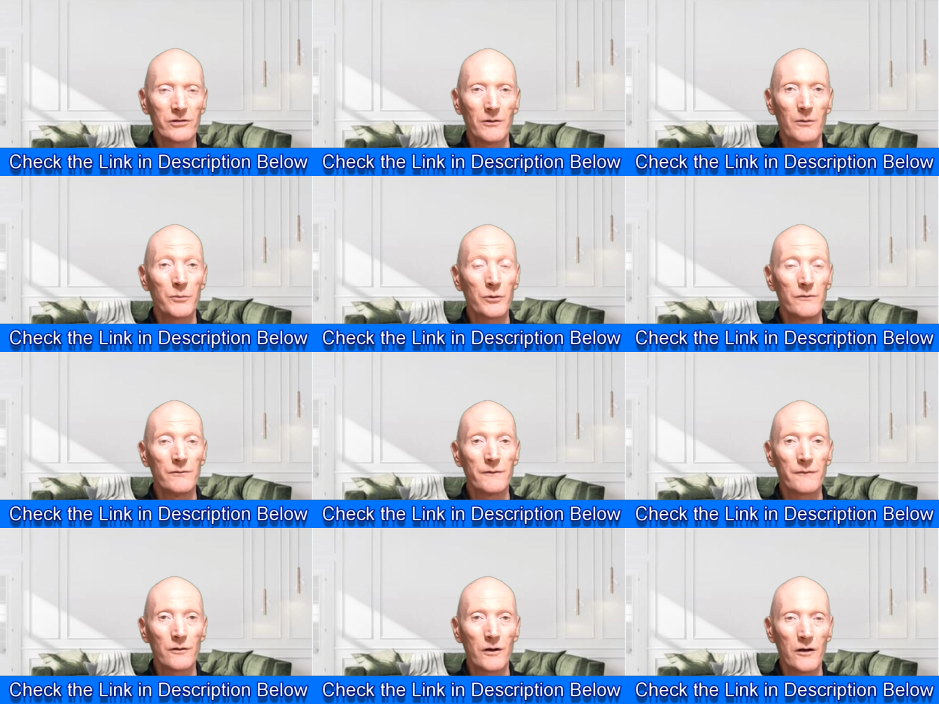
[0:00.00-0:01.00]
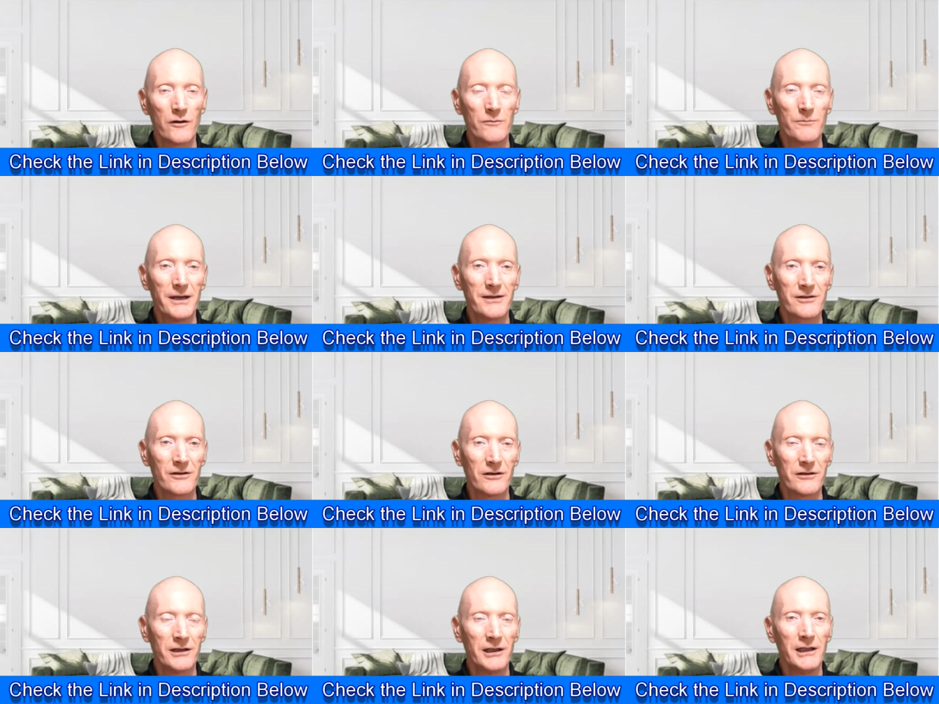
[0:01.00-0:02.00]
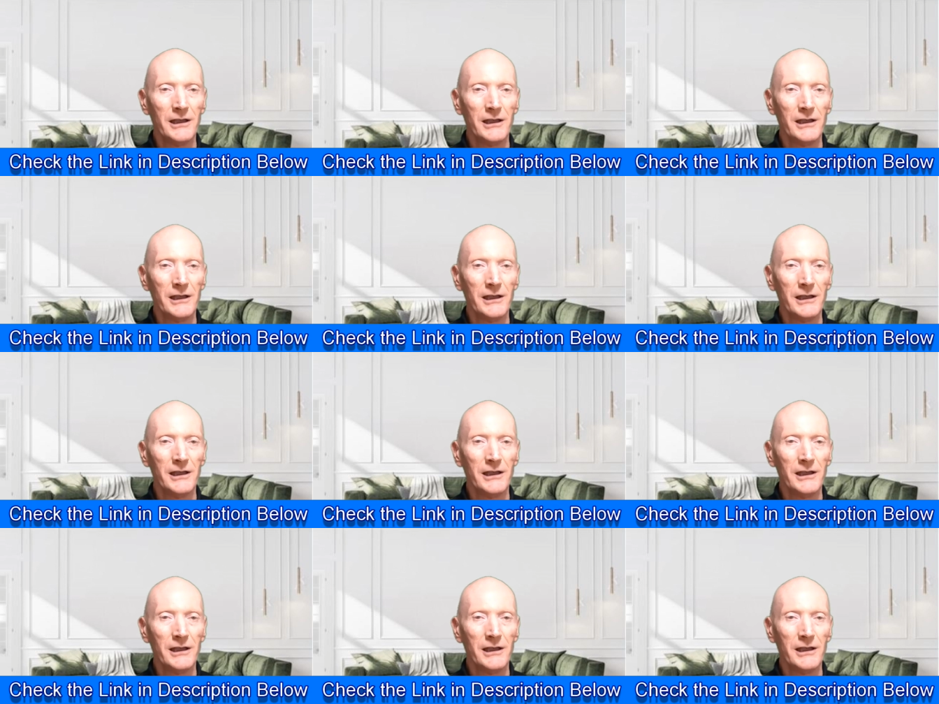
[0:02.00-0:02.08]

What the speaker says: to approve you for a loan based on,